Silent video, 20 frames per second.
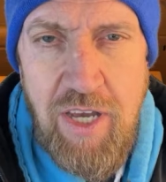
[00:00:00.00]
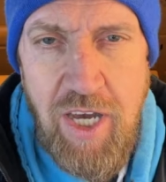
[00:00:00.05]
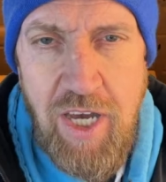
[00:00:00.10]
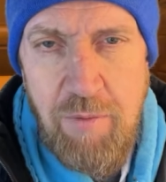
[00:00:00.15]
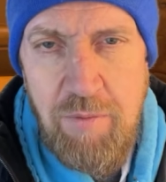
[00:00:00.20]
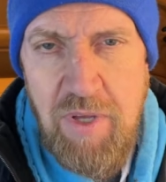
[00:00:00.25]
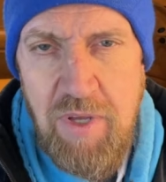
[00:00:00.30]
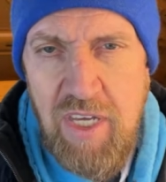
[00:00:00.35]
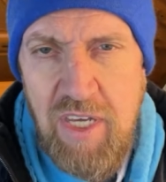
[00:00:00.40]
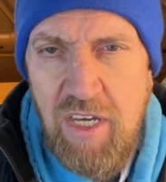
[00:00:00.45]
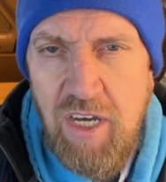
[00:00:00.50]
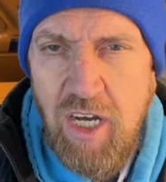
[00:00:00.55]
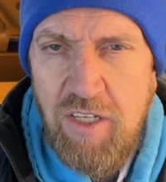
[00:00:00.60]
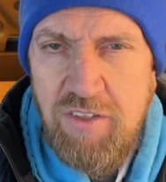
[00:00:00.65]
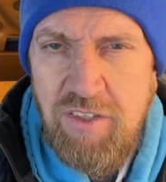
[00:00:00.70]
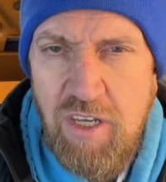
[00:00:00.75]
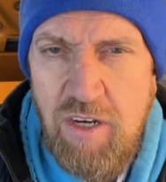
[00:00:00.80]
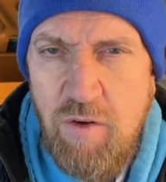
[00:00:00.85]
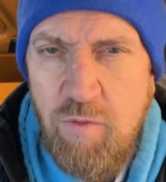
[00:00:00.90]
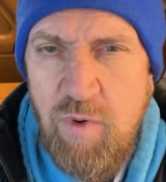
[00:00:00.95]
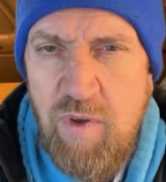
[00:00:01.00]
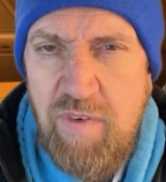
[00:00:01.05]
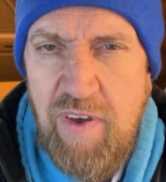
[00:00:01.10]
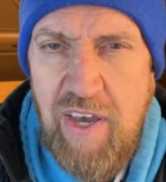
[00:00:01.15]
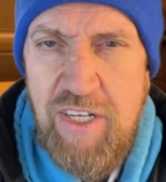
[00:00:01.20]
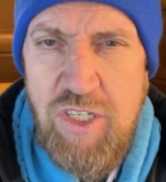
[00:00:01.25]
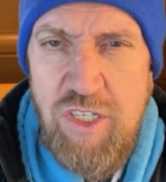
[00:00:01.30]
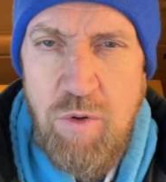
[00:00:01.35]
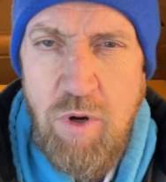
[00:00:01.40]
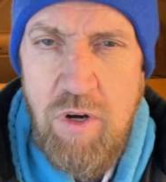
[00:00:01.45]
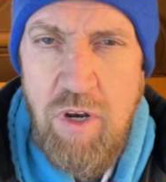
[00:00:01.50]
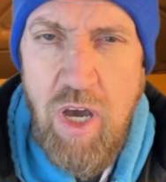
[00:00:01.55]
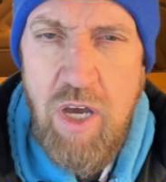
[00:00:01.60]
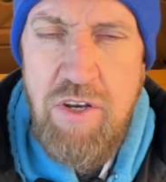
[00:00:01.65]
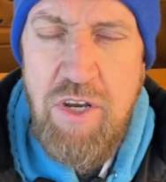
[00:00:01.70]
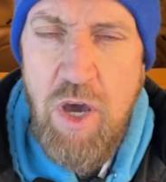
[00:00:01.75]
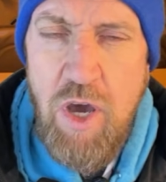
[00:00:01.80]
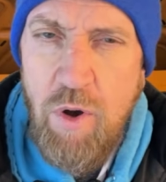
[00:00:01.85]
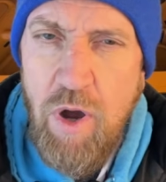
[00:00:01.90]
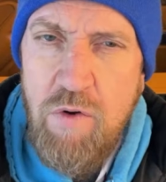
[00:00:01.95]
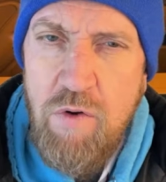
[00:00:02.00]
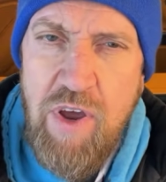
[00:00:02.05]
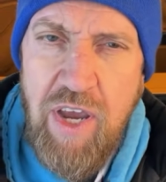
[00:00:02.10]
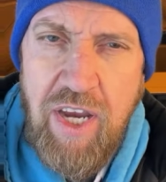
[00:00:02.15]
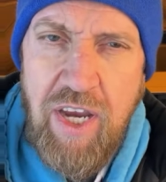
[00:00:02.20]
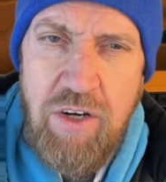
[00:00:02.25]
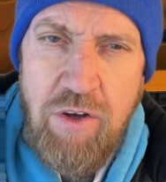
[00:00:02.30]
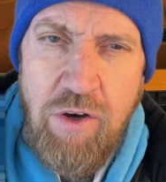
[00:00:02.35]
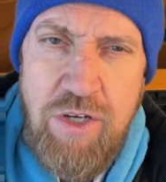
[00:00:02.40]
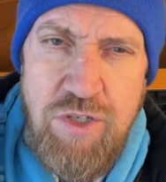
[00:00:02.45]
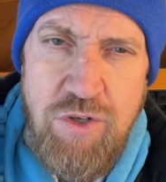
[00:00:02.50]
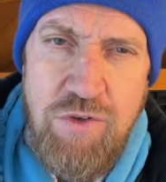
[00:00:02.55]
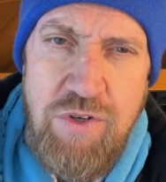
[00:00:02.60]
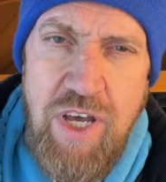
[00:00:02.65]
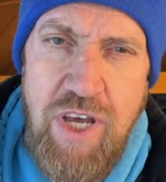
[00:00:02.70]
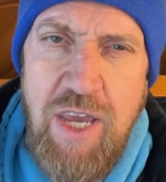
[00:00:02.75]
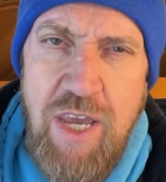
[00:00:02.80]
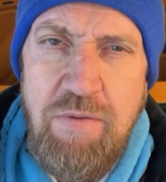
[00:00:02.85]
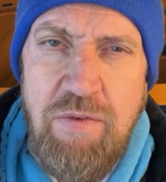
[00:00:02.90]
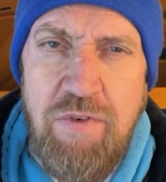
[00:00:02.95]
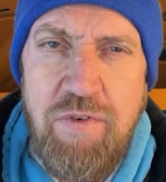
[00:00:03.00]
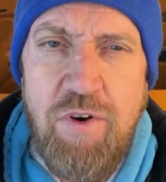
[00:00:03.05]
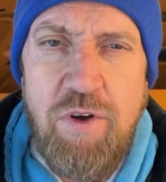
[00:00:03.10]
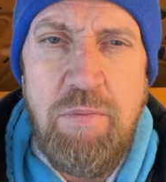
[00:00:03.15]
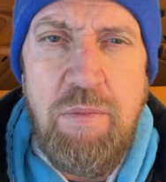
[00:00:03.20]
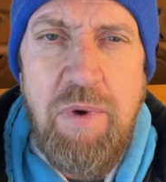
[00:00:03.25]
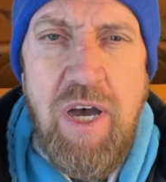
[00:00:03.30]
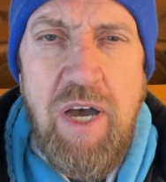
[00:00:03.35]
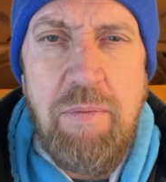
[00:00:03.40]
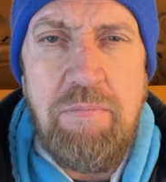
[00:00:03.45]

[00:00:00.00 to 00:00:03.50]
I don't know if we've had you on. I know I recognise your name from